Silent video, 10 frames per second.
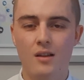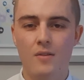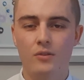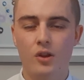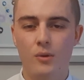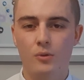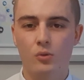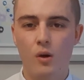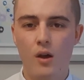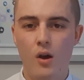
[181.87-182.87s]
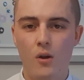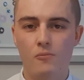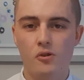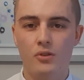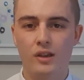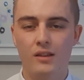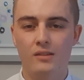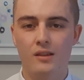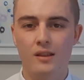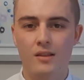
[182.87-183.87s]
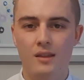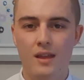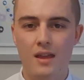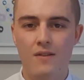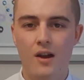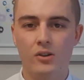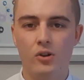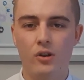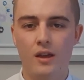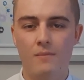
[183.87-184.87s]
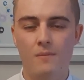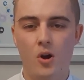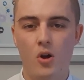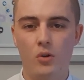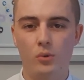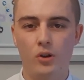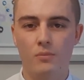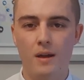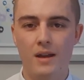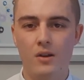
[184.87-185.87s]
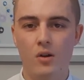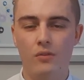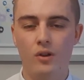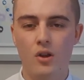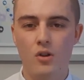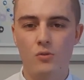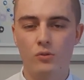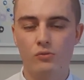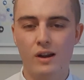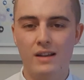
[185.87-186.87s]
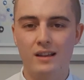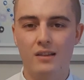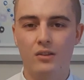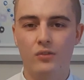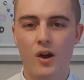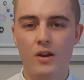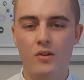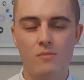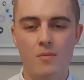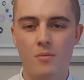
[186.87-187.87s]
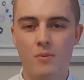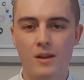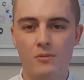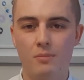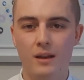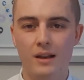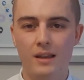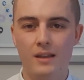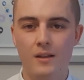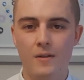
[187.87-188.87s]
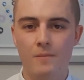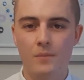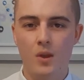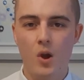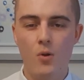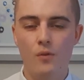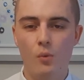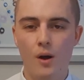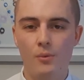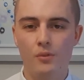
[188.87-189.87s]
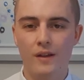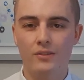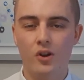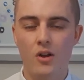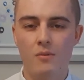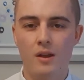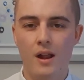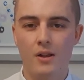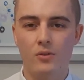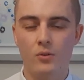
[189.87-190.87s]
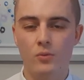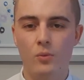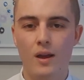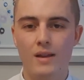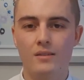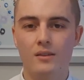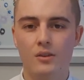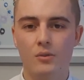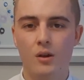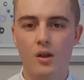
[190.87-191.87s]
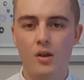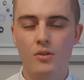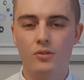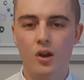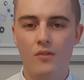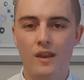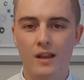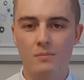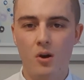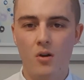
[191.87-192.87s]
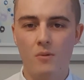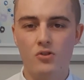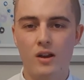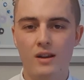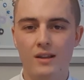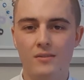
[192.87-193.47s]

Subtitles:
So it was quite a hard process. And then to hear that I got it and my hard work paid off was really satisfying. I remember being completely overwhelmed with excitement and I couldn't wait to start the next part of my training.